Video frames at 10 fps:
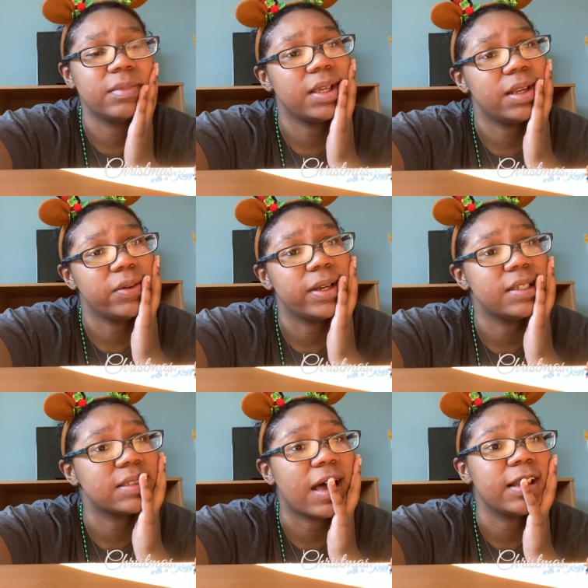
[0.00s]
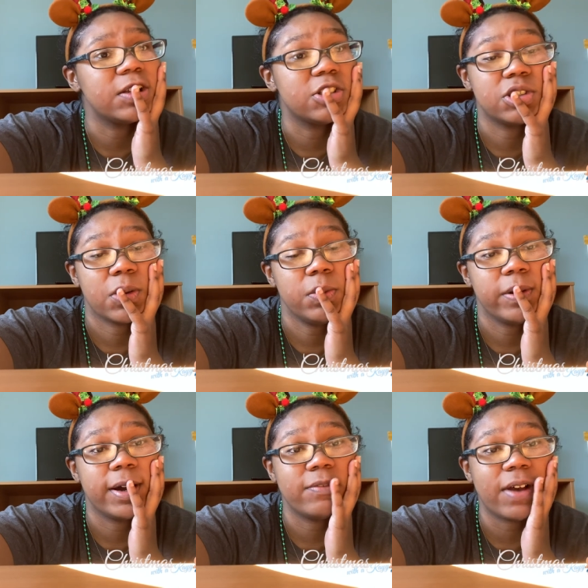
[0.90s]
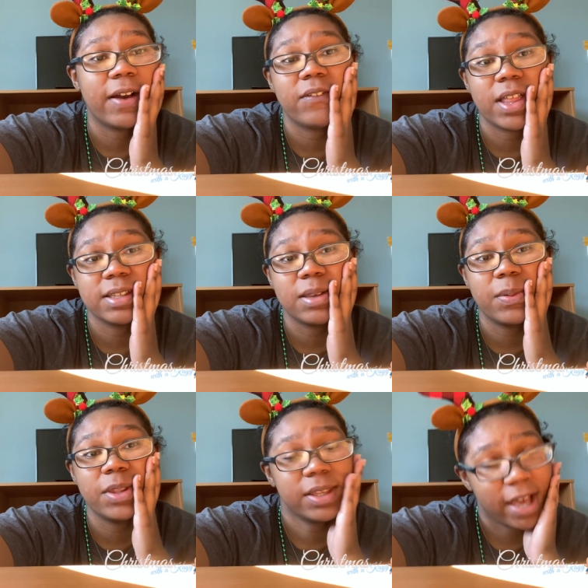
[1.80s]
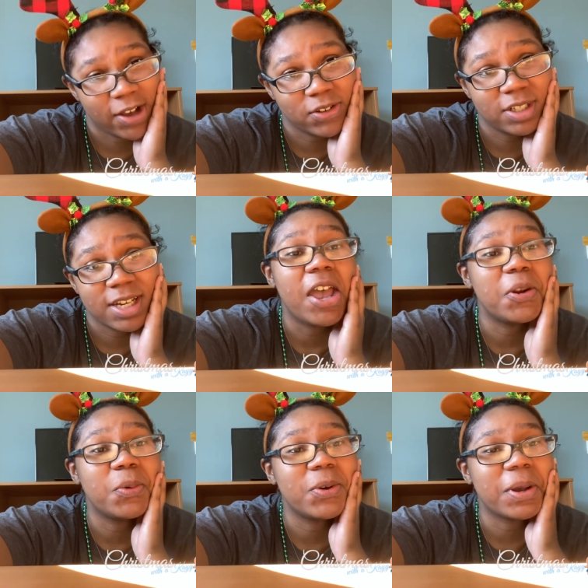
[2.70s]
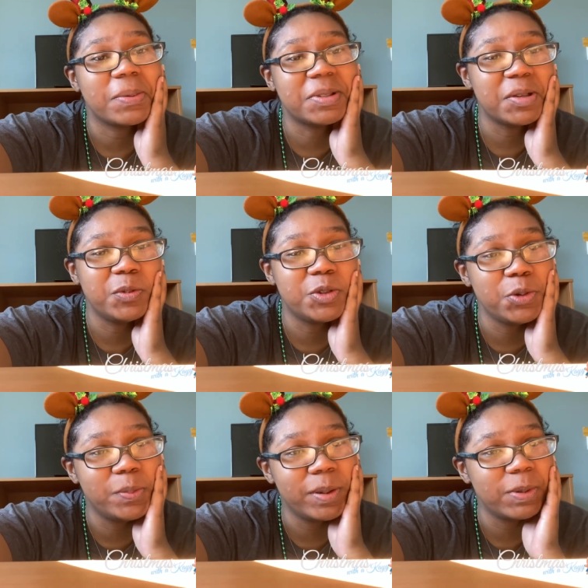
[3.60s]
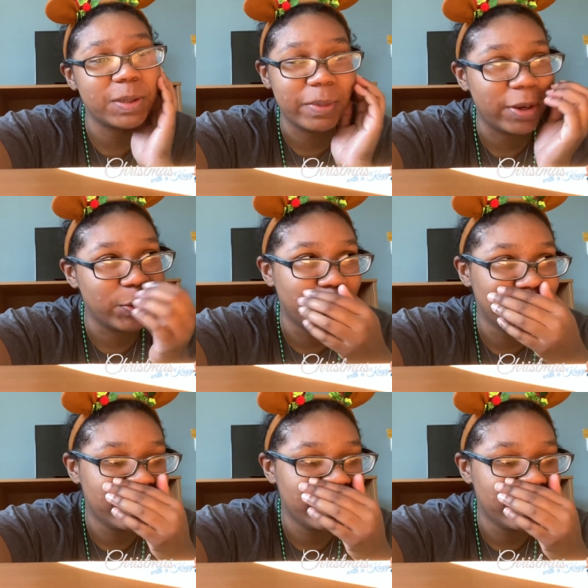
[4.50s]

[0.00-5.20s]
Anyways, I look so rough. I fell asleep on the couch and woke up to two people in my room.